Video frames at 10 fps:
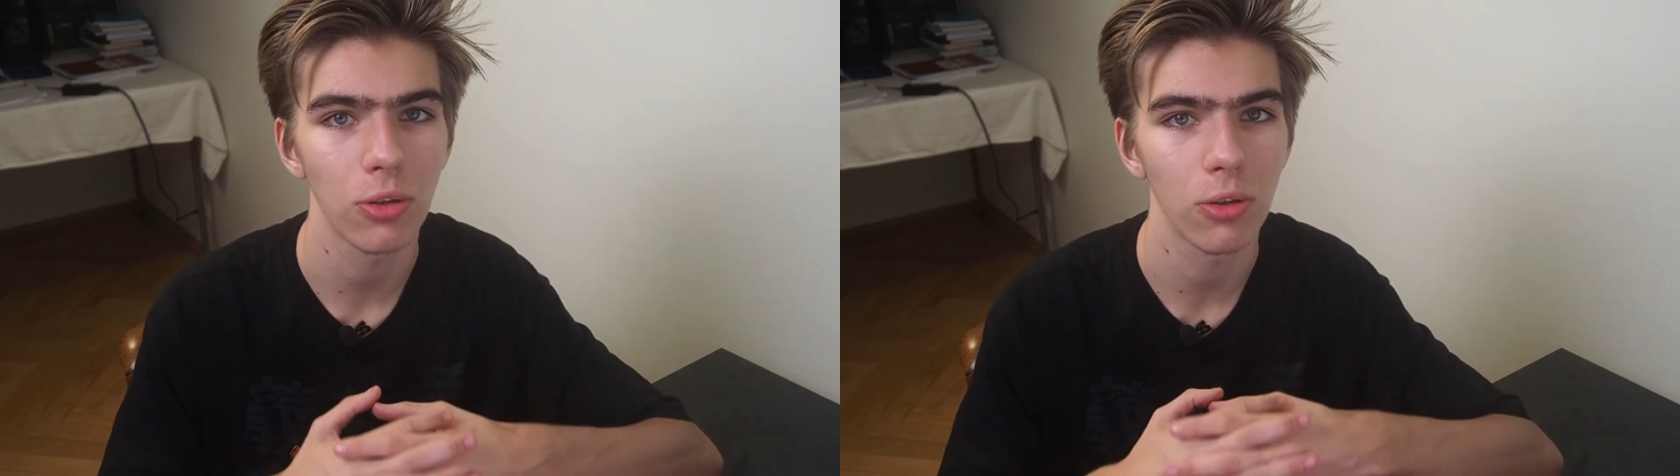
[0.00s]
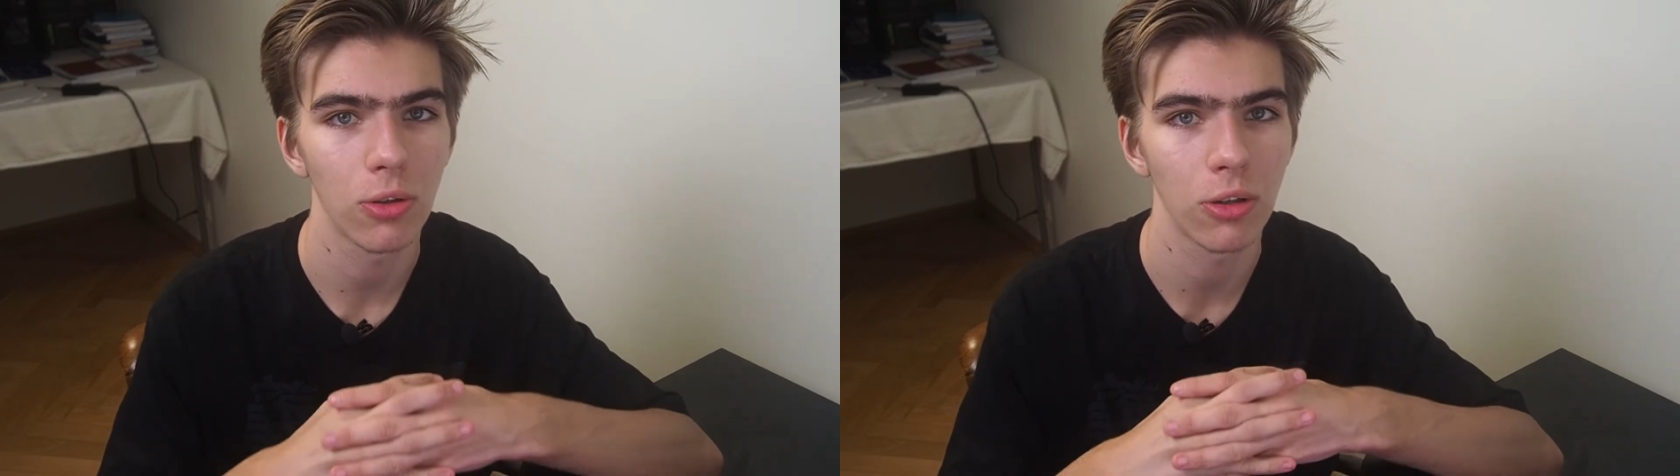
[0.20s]

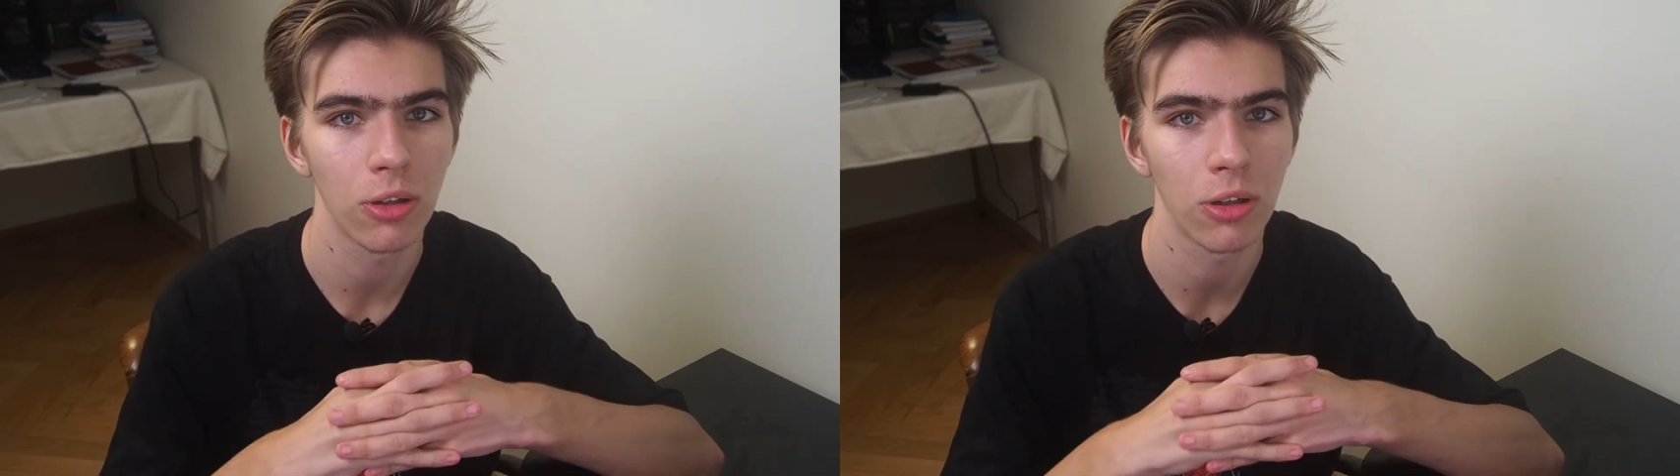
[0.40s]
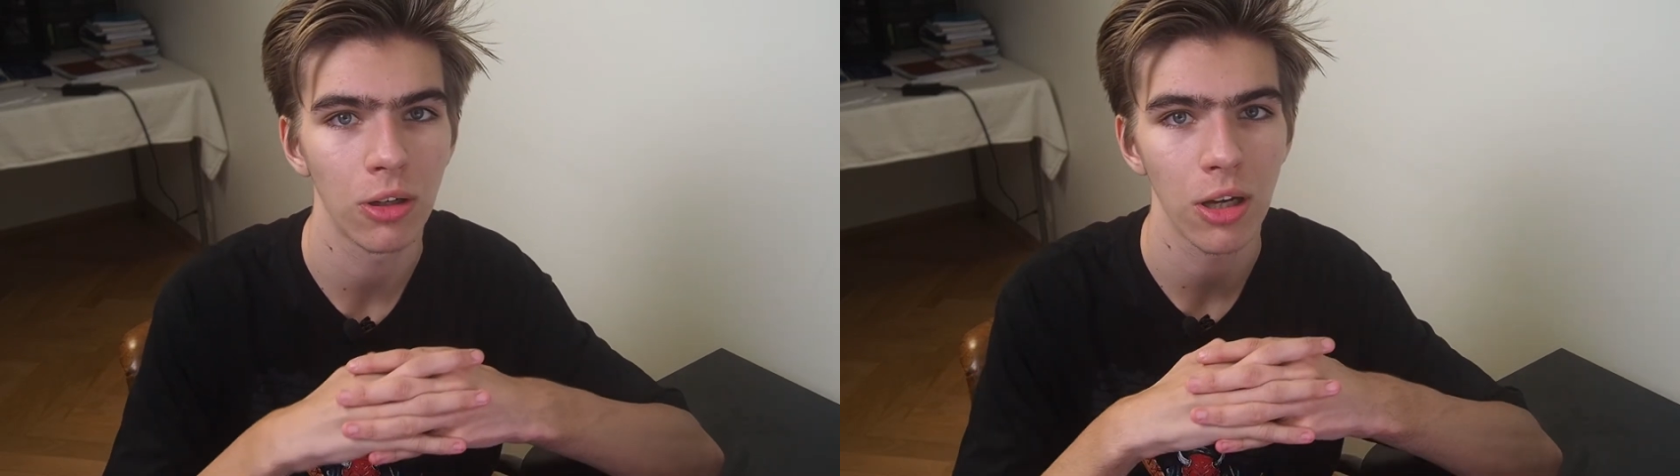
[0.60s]

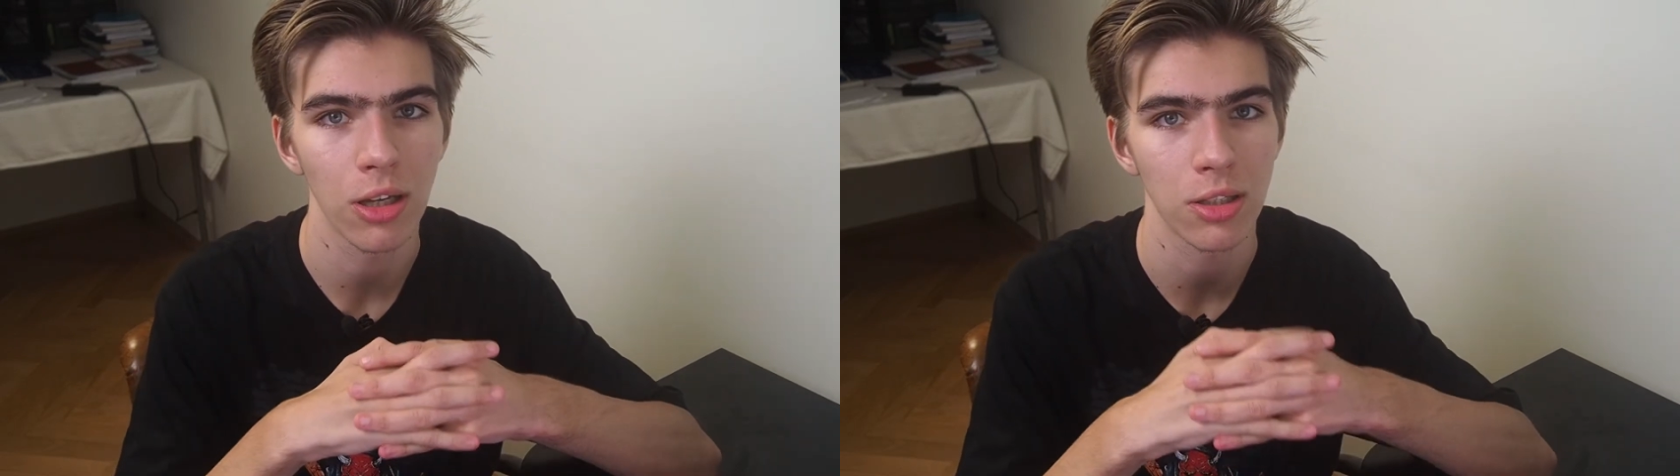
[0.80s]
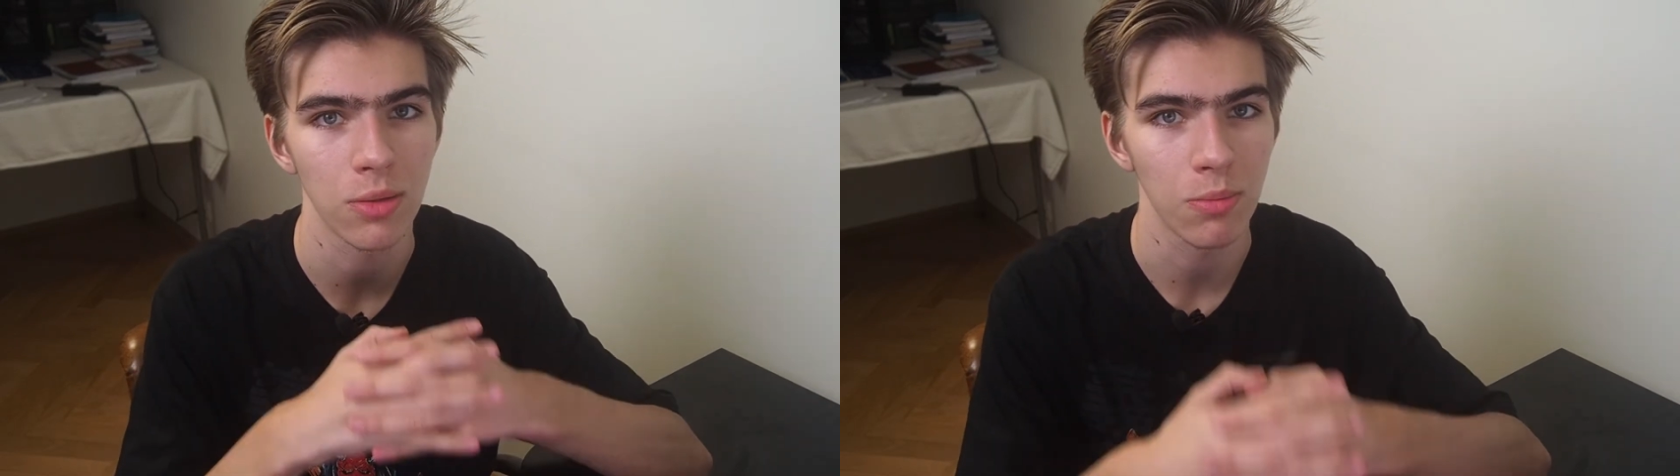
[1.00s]

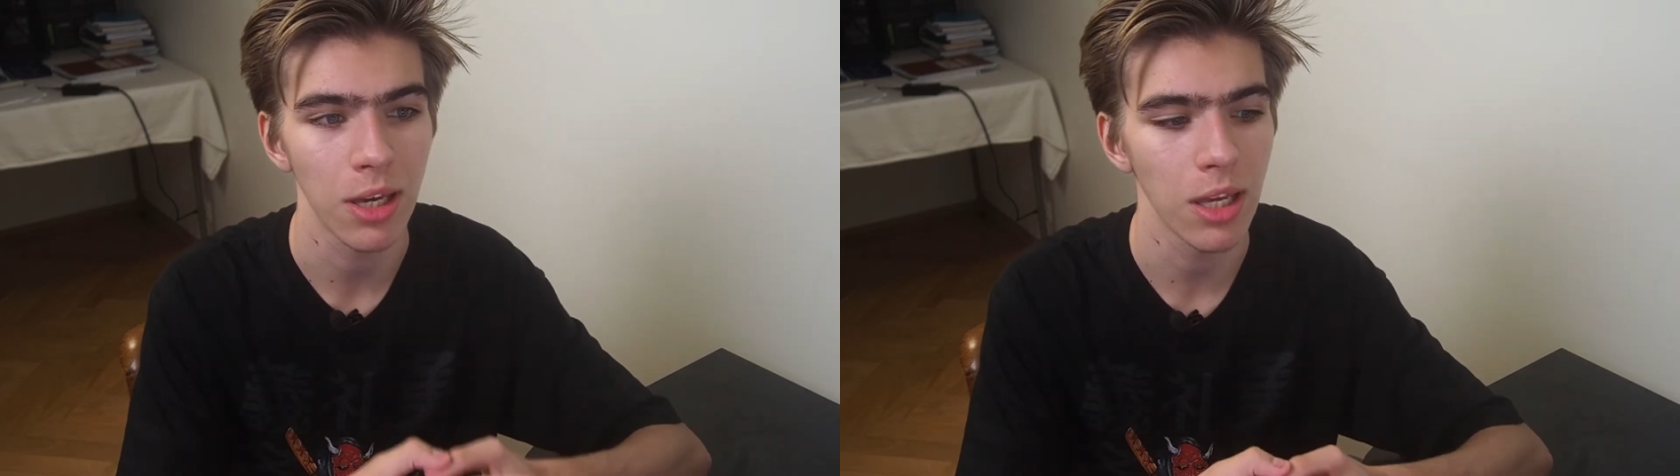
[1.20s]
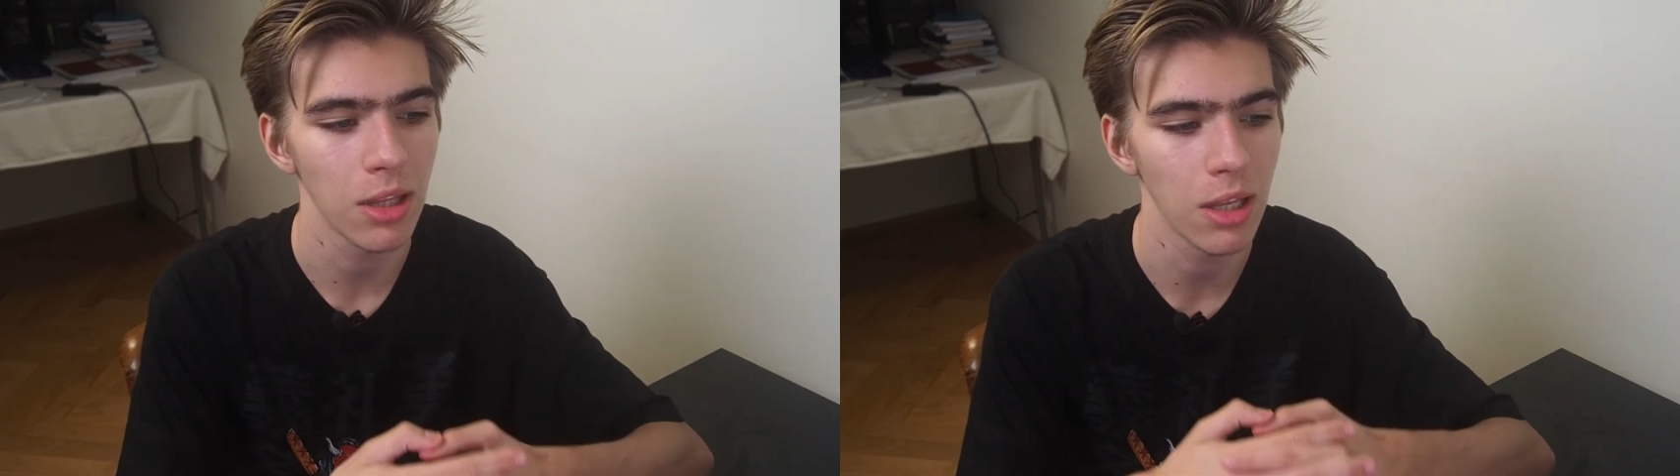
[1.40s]
as
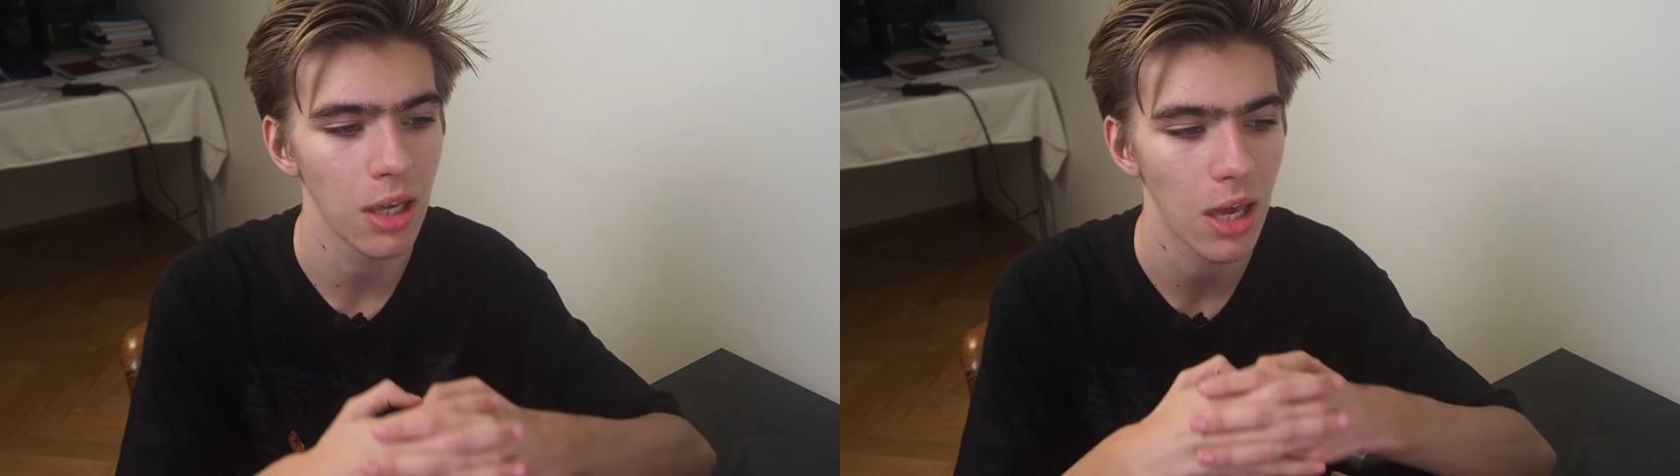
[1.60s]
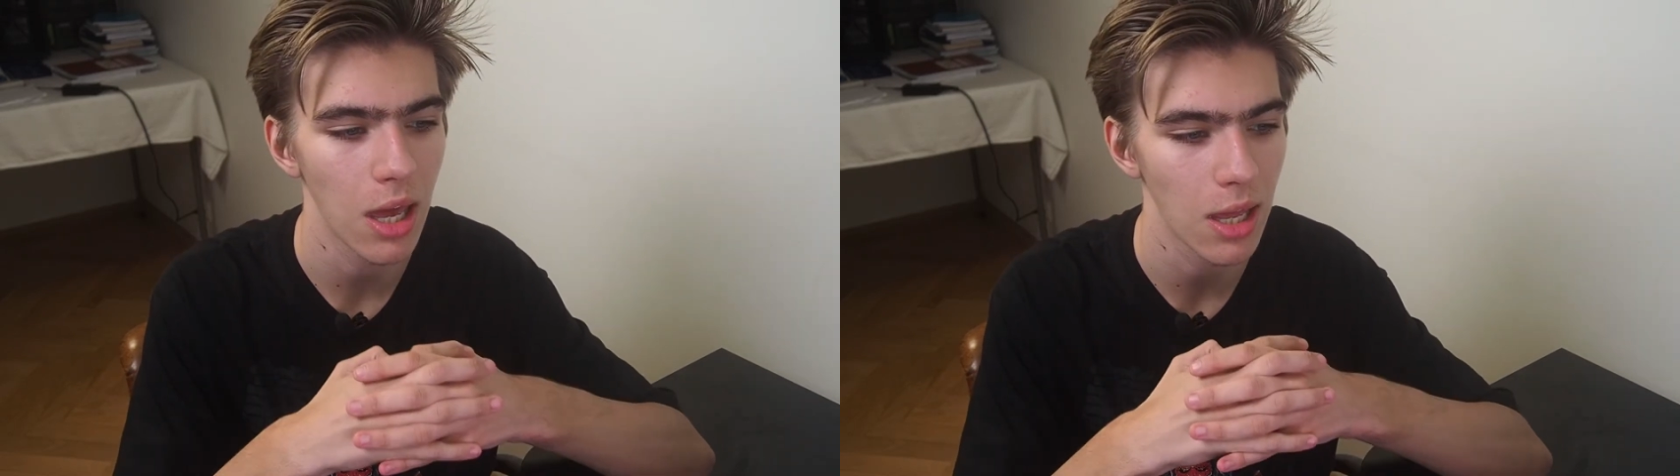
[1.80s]

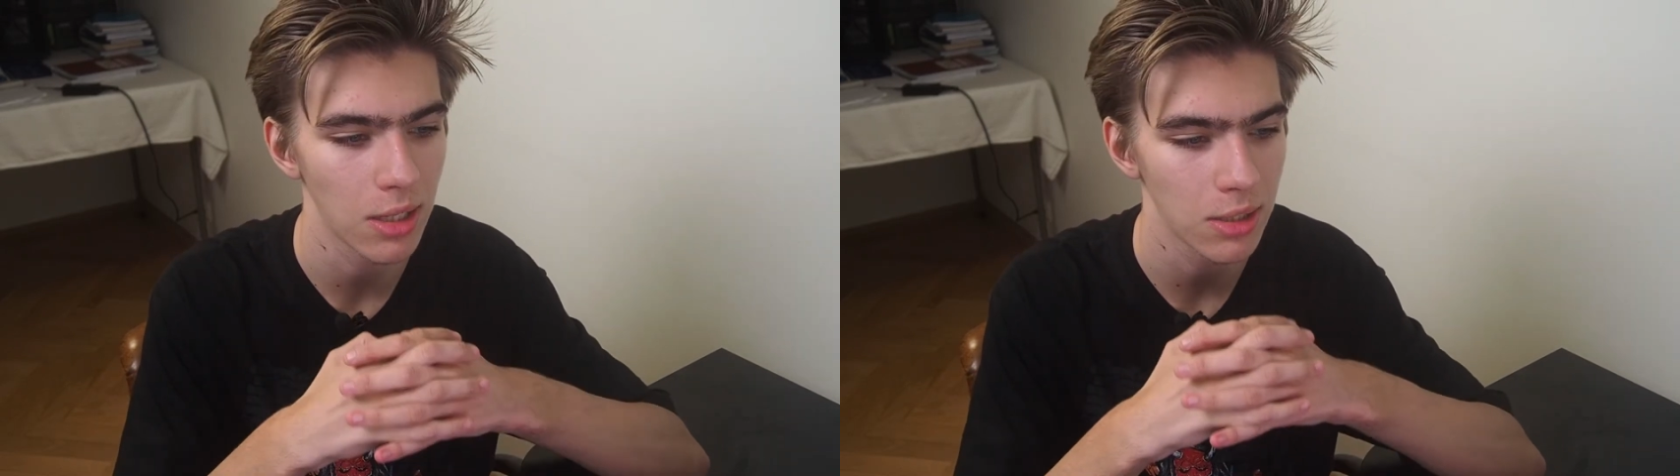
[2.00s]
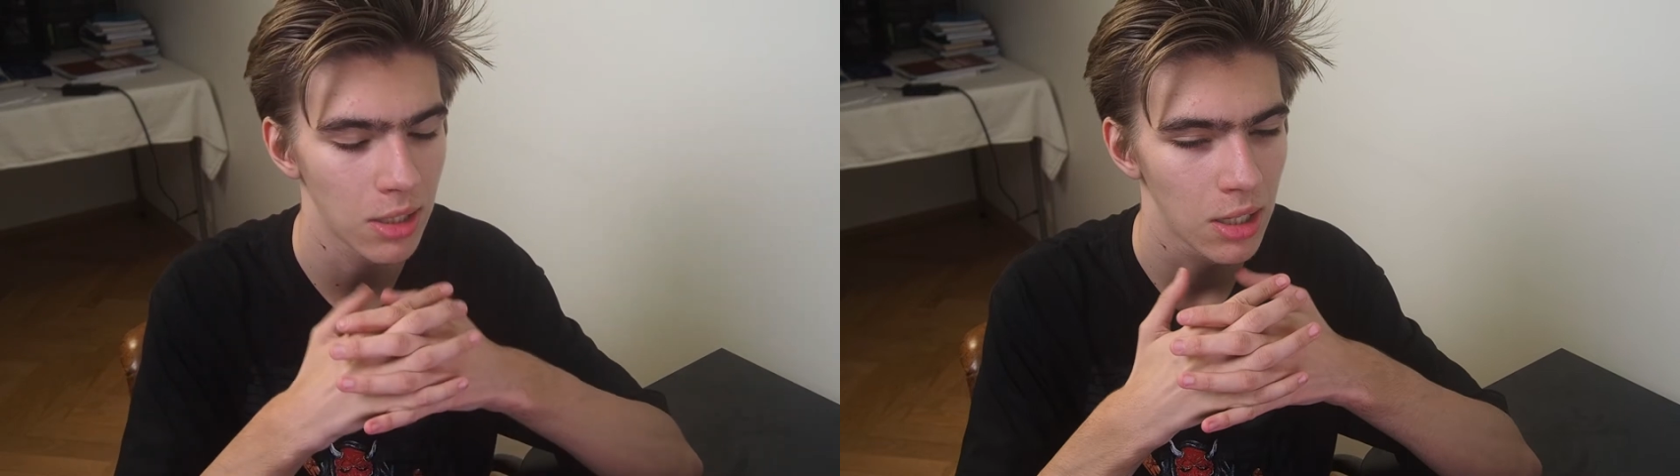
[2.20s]
many
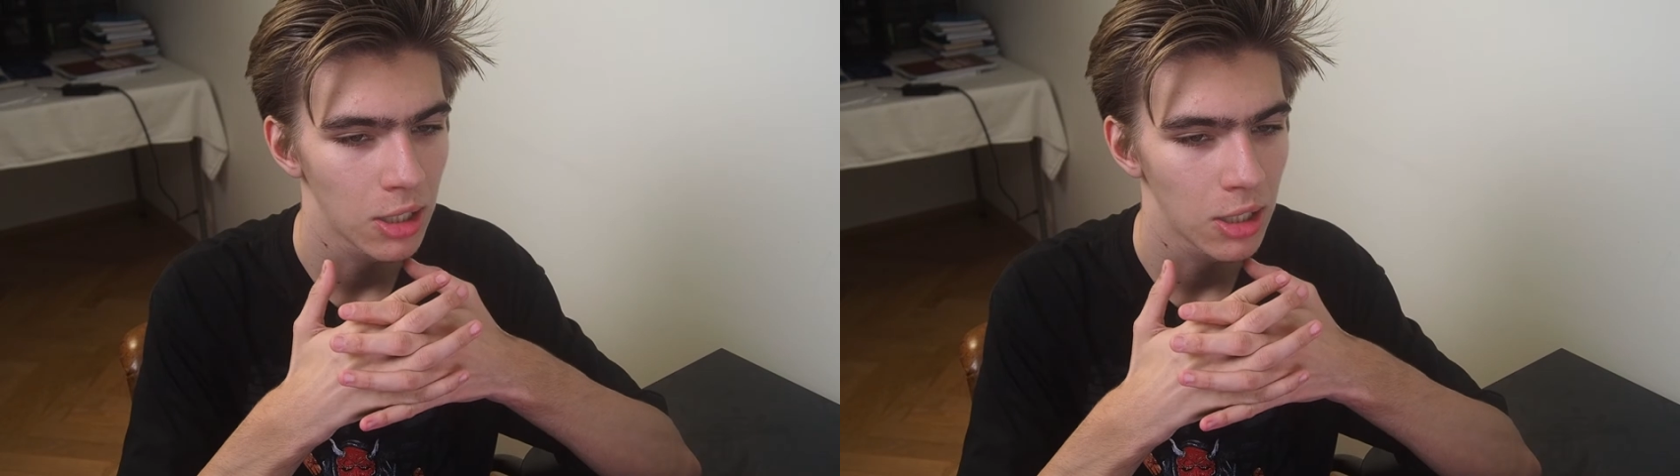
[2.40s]
as